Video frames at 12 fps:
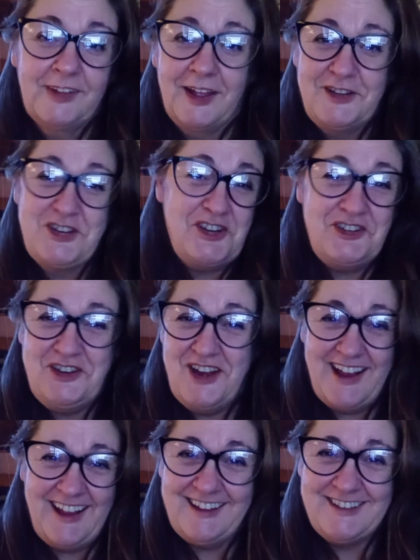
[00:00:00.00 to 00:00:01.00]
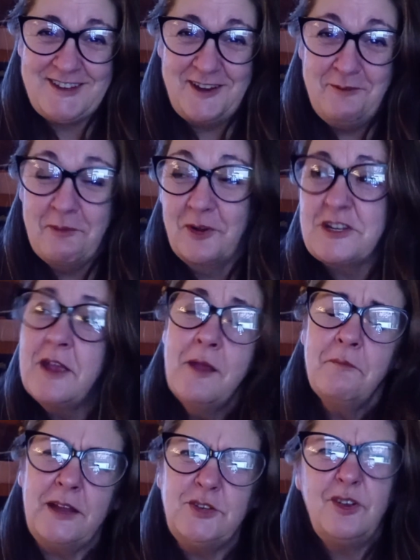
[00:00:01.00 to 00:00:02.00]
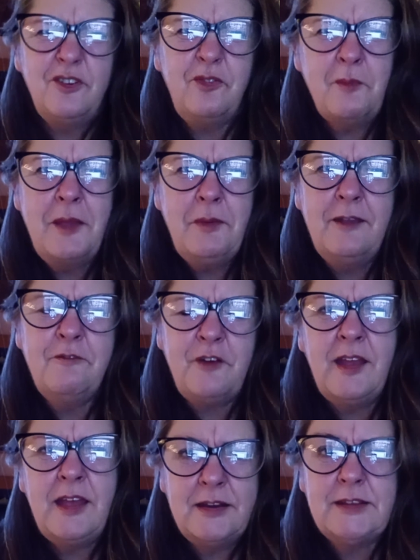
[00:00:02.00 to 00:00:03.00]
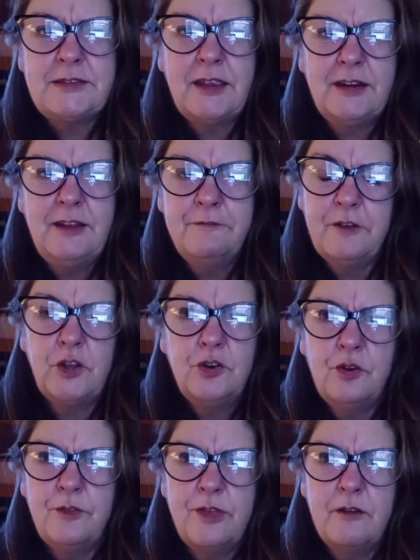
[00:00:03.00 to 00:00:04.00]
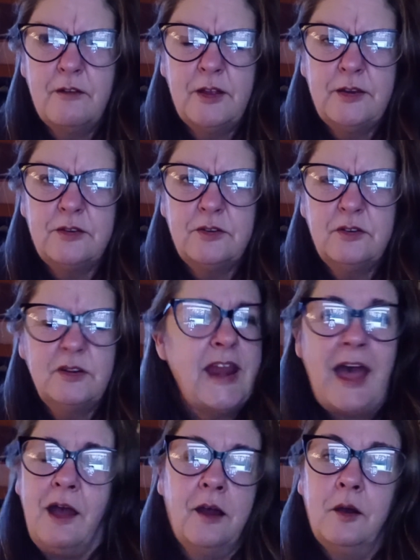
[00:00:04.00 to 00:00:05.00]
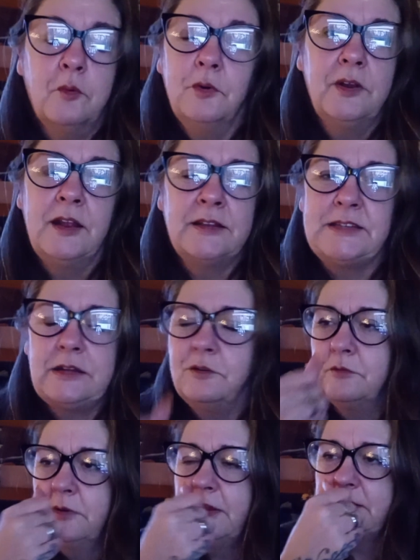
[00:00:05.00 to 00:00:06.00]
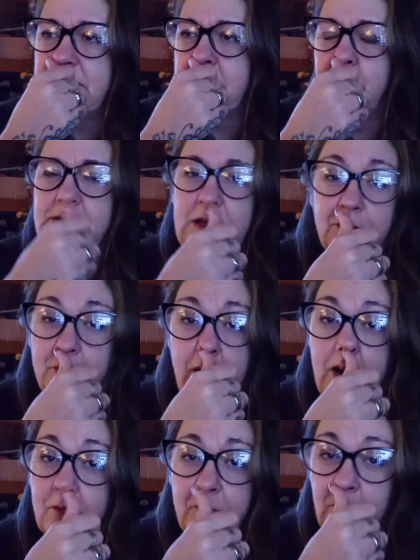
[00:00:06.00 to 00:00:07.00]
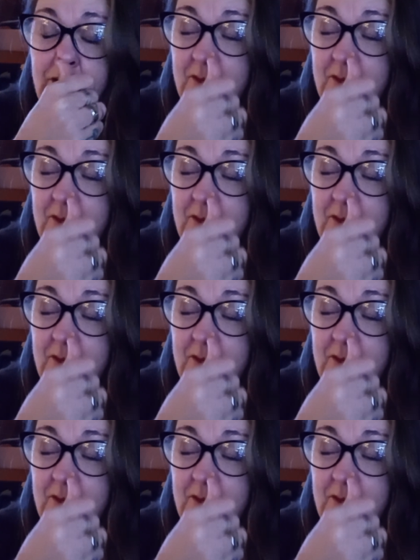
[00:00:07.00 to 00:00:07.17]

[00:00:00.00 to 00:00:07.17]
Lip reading: to share too much. Mind you, if I had a significant other, I wouldn't. I'd still tell the world,